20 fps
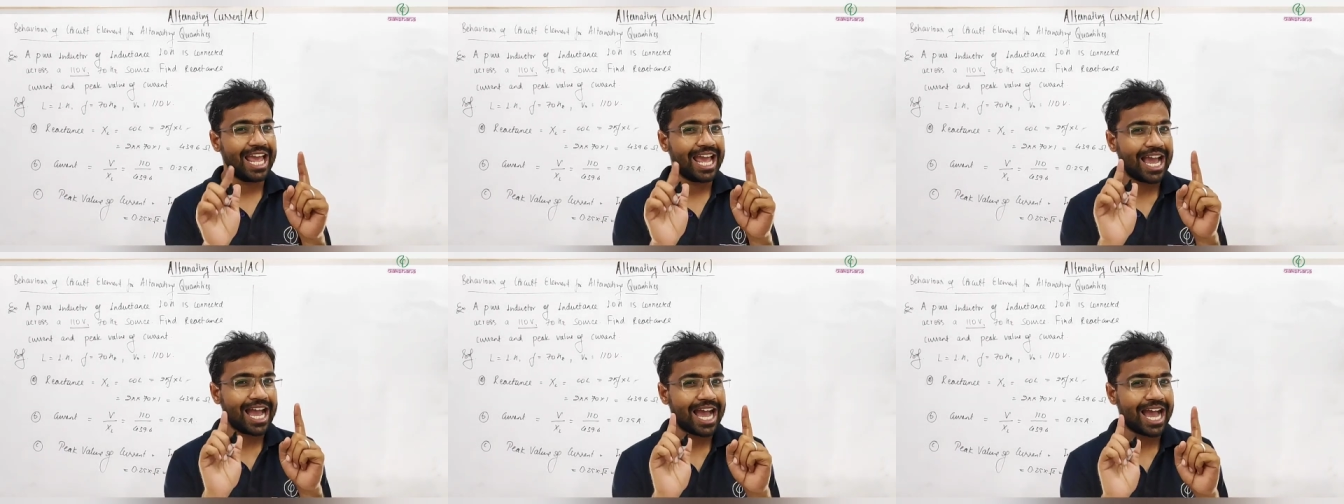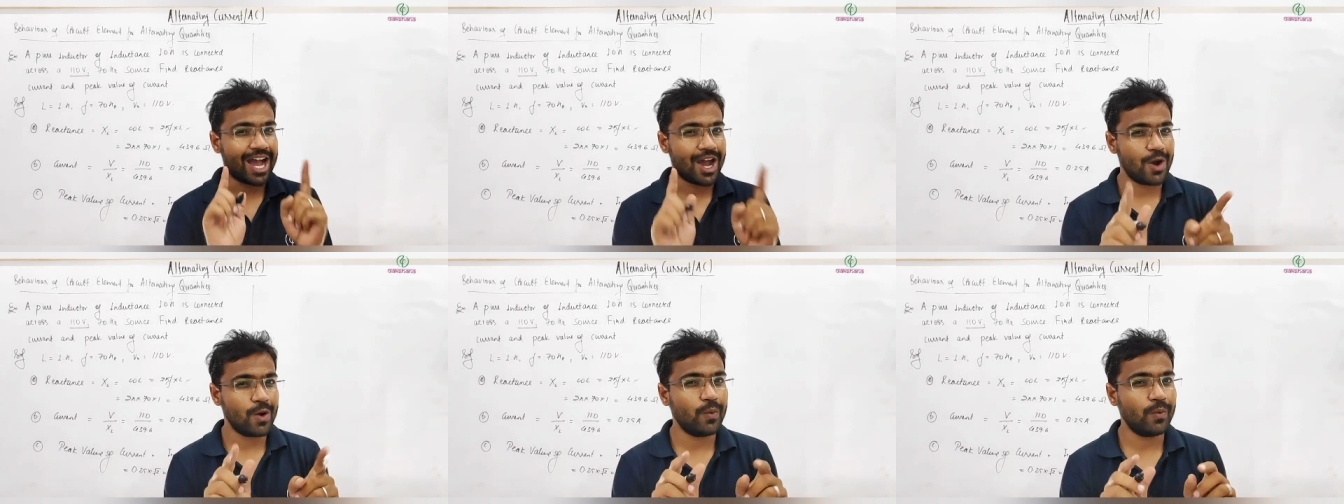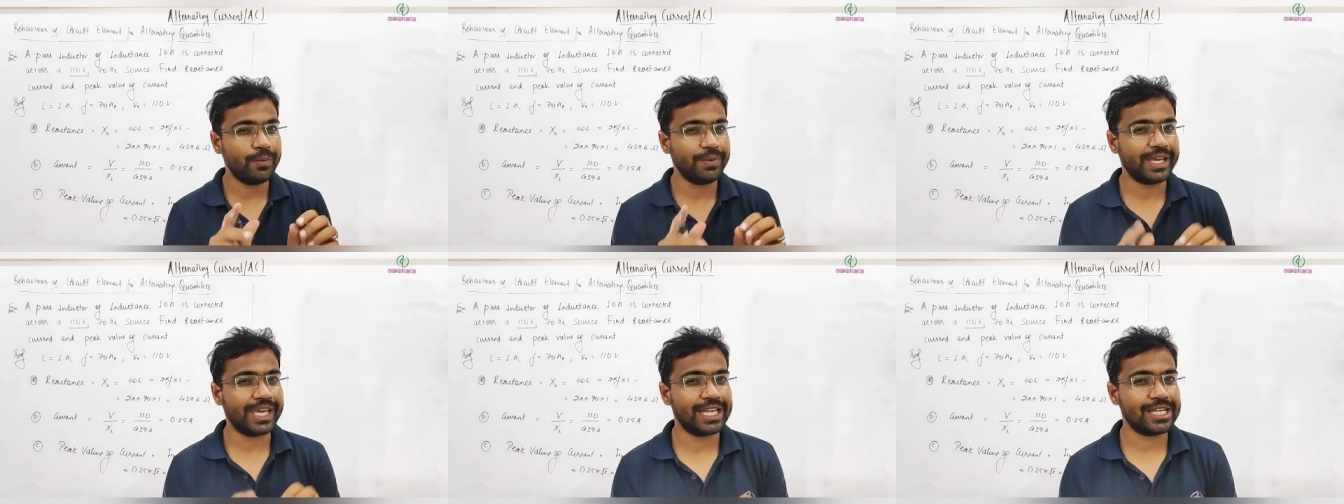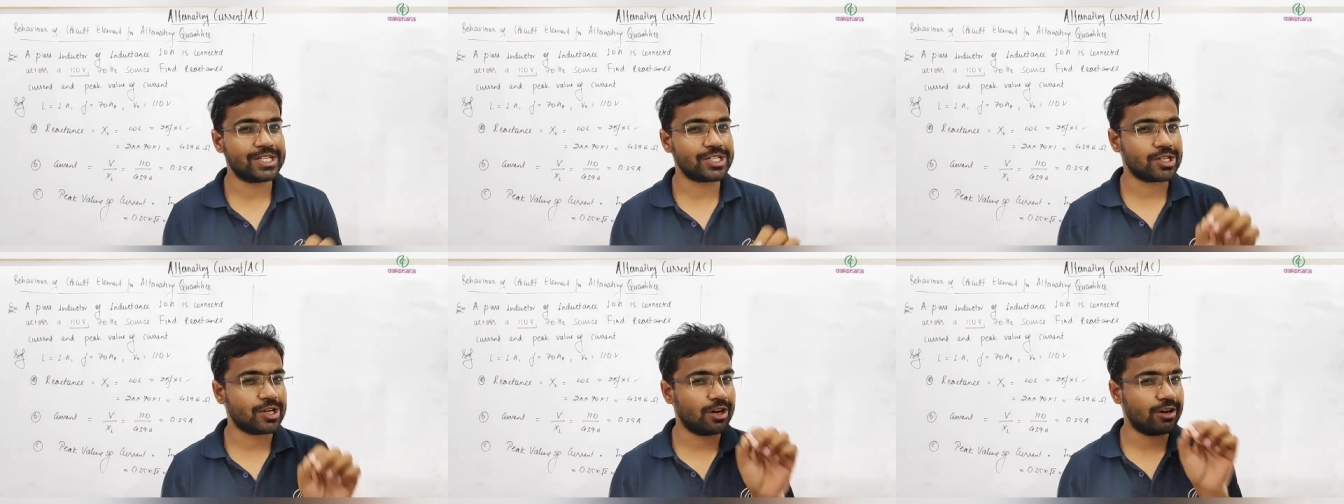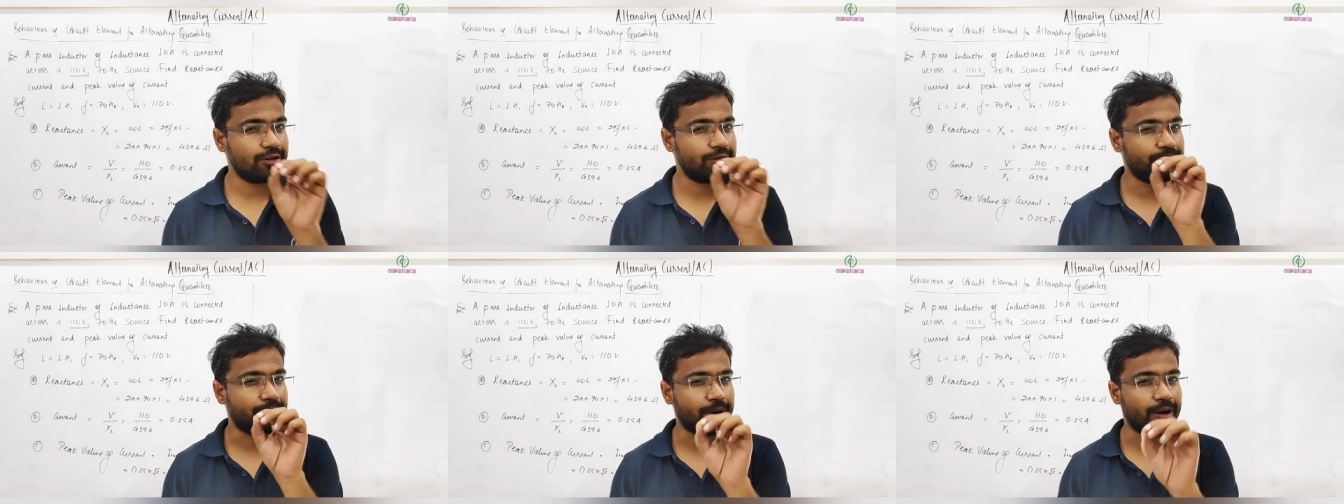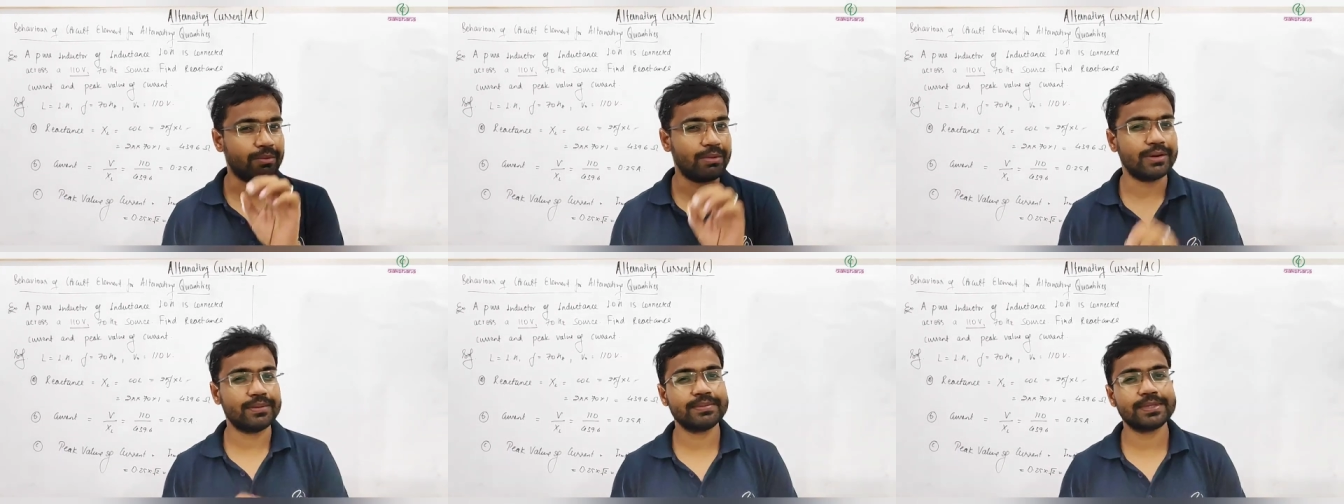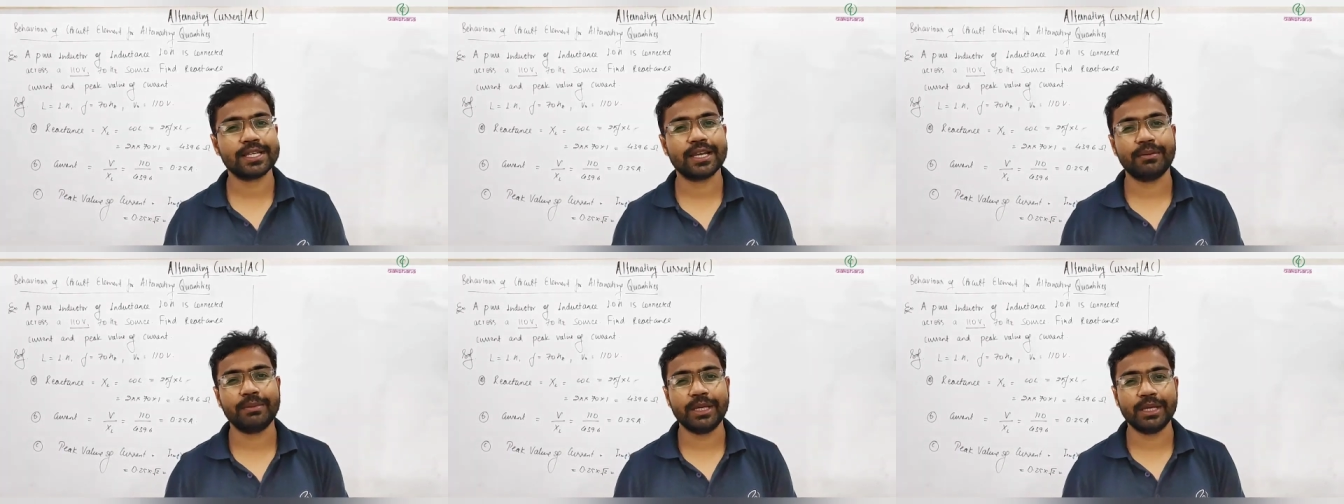how we can solve problems
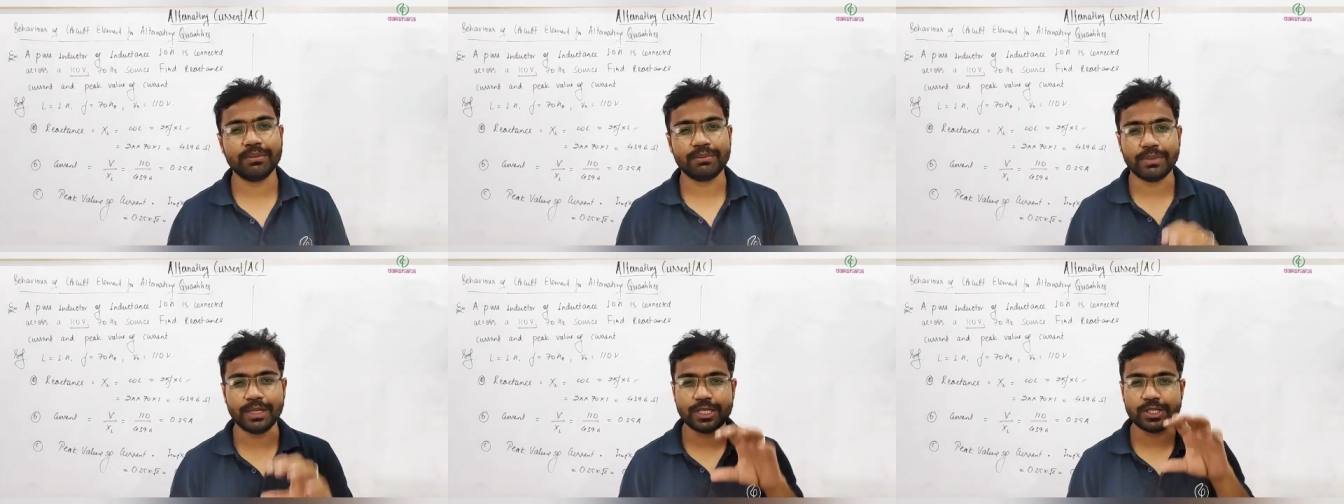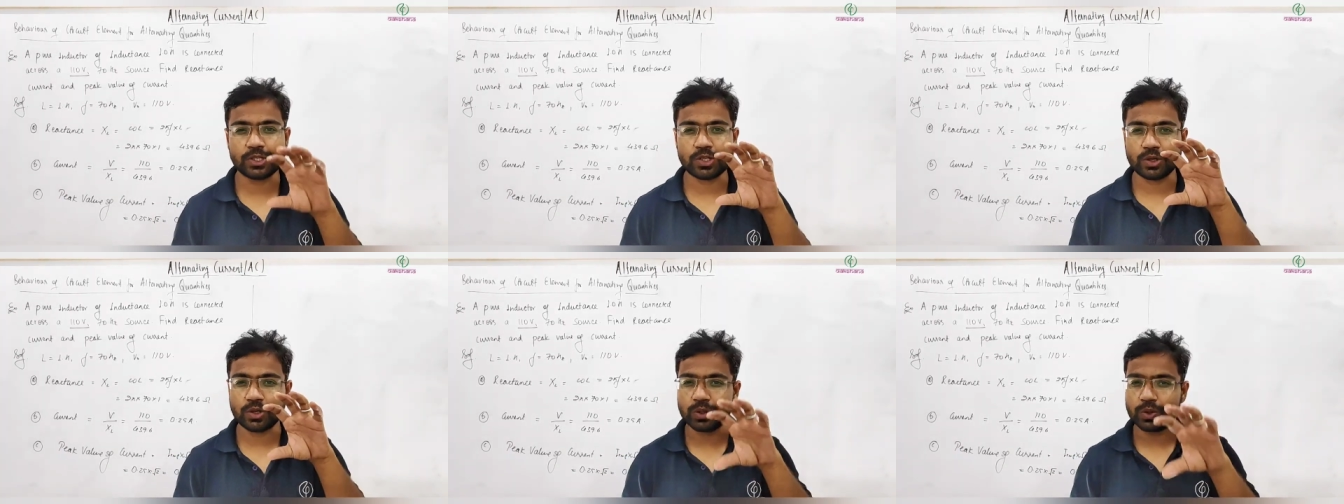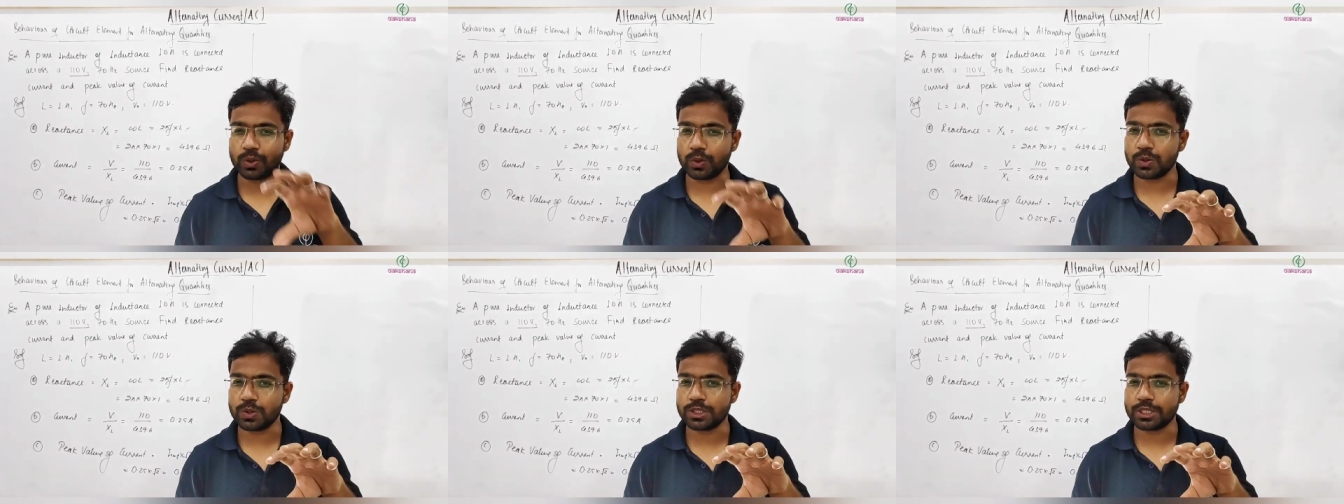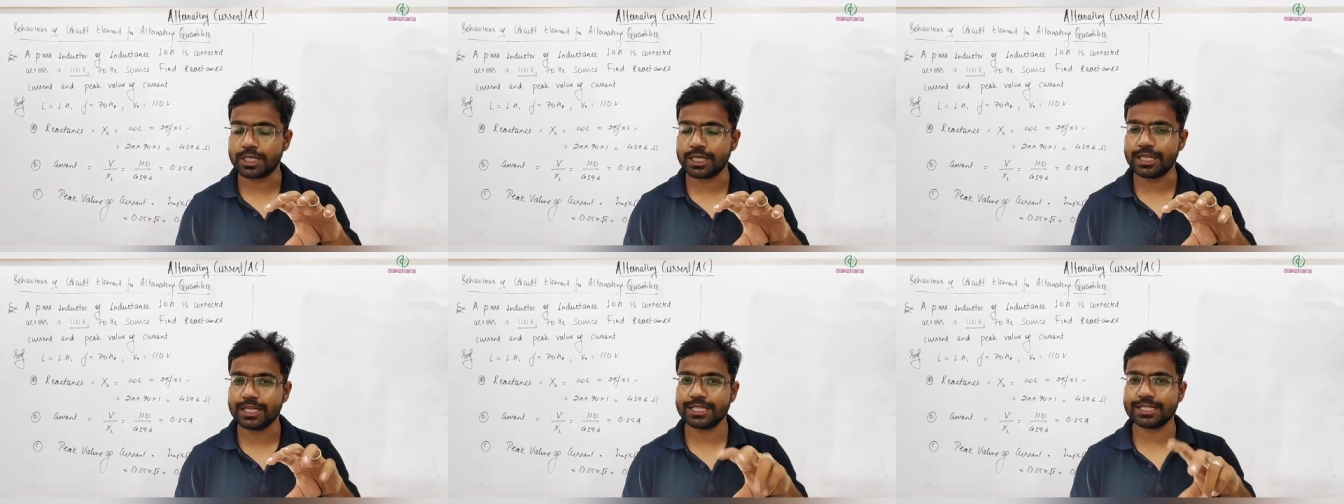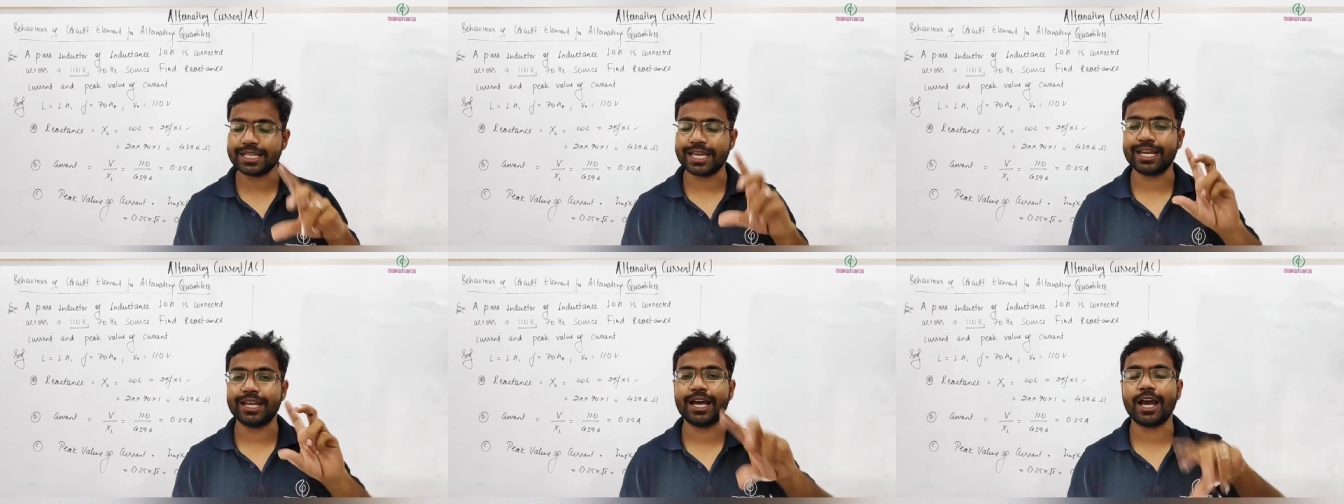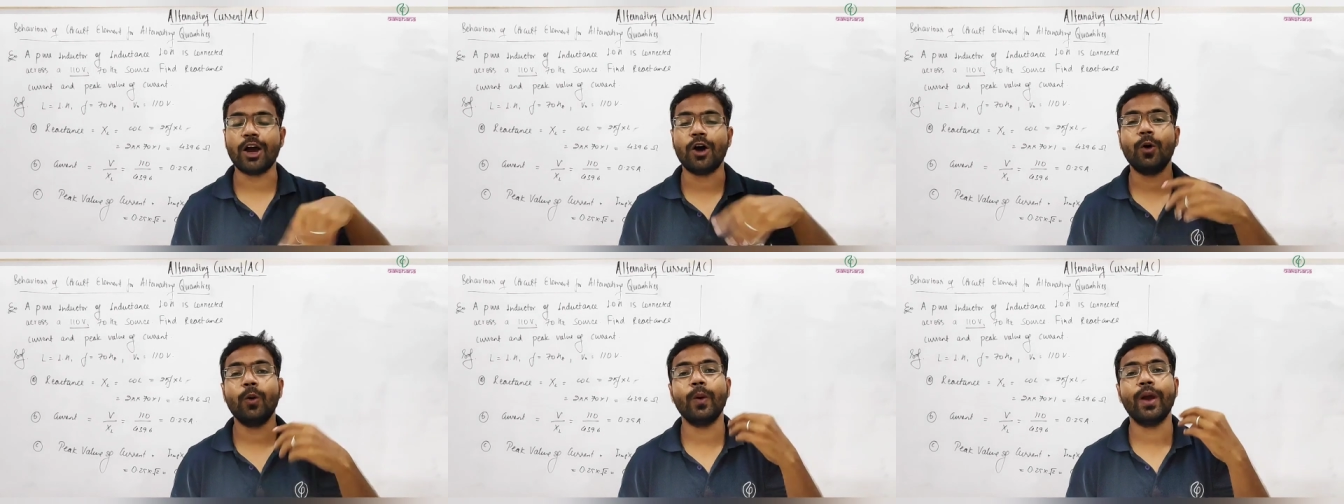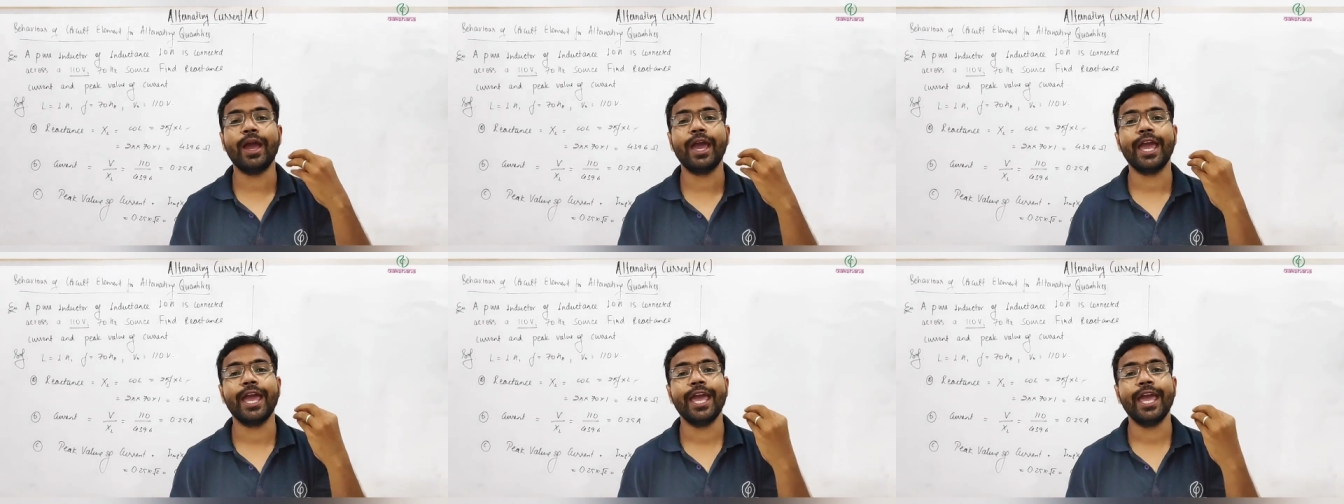coming based on those things, and how